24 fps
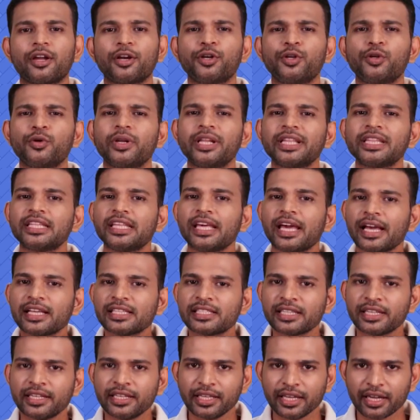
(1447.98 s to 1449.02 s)
During the
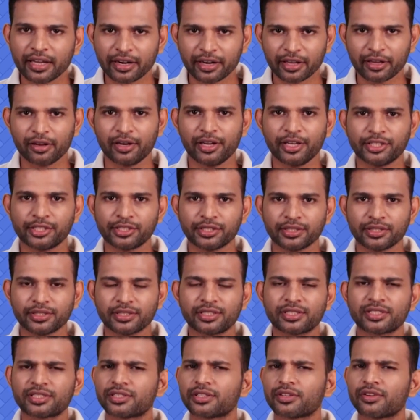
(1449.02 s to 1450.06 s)
ICDR
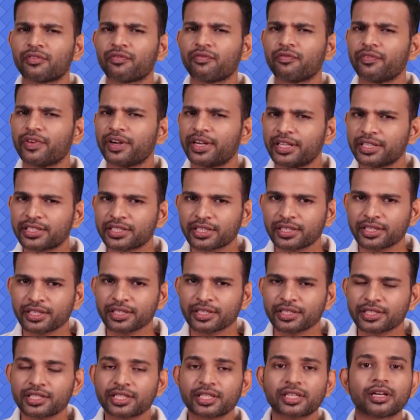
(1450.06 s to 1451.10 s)
regulations, we
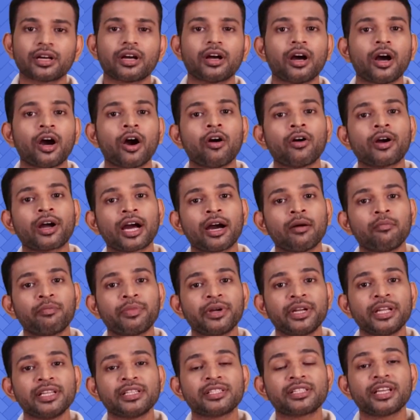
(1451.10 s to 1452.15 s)
discussed how
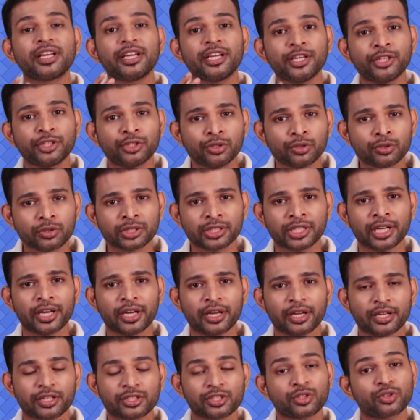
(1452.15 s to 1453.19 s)
companies issue
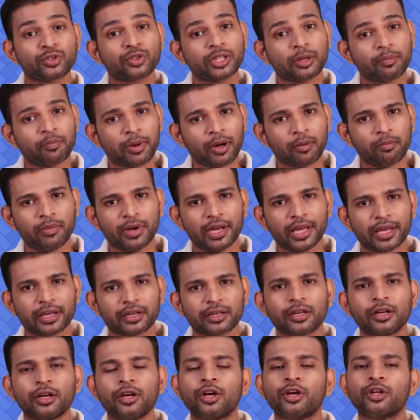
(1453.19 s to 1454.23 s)
shares to the public
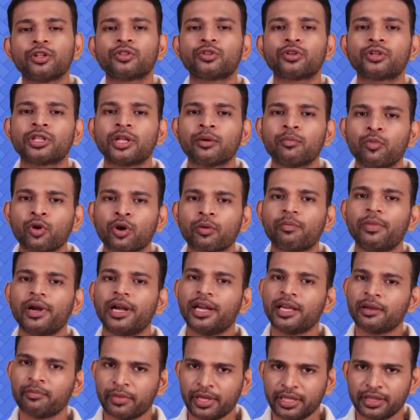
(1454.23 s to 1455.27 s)
through the book
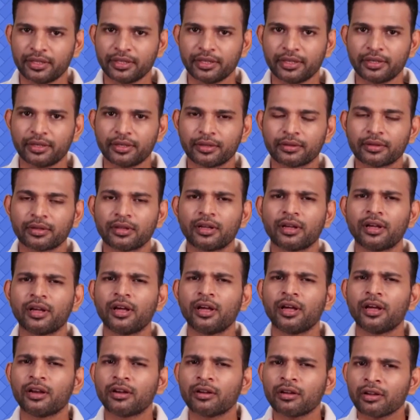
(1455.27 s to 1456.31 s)
building method.
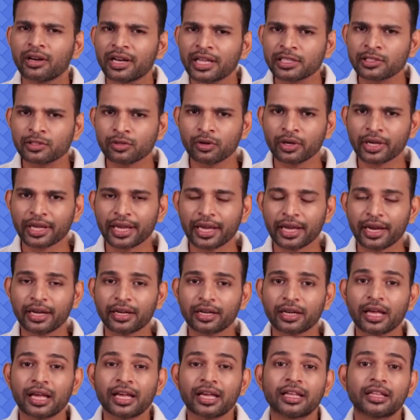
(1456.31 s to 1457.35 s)
Now, let's look at
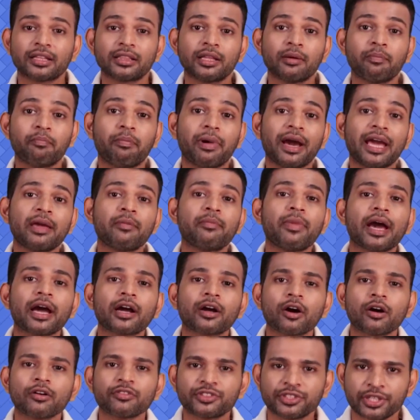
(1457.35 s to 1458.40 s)
the
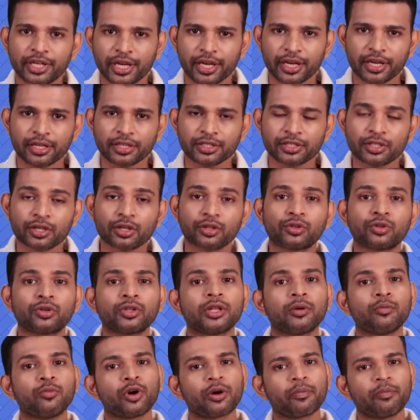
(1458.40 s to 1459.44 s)
buyback of shares through
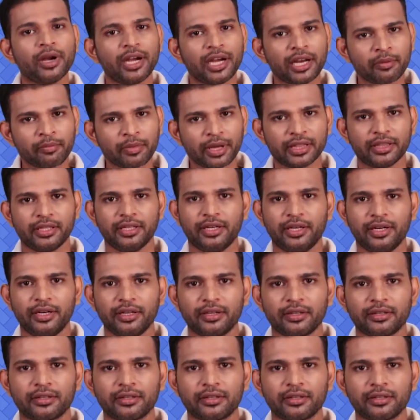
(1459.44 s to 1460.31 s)
the book building method.